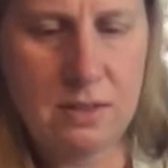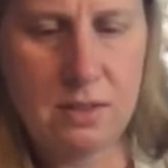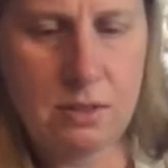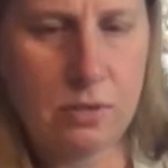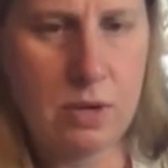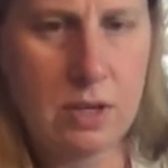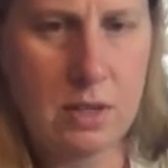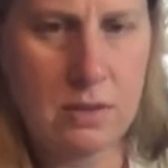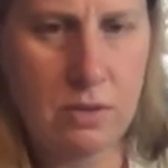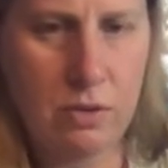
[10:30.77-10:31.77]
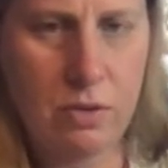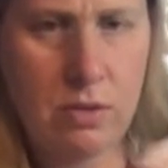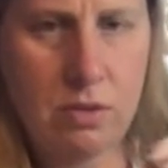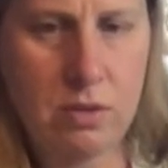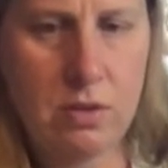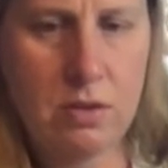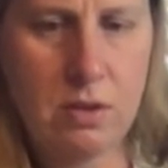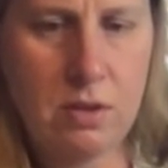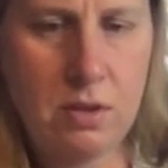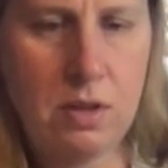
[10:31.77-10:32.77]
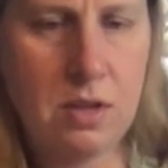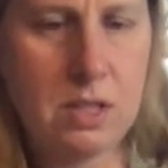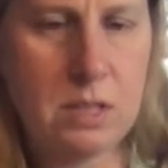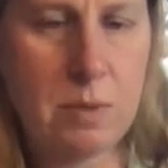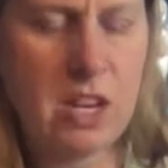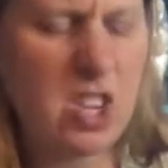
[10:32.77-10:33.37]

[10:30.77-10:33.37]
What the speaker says: So I've created this little spin.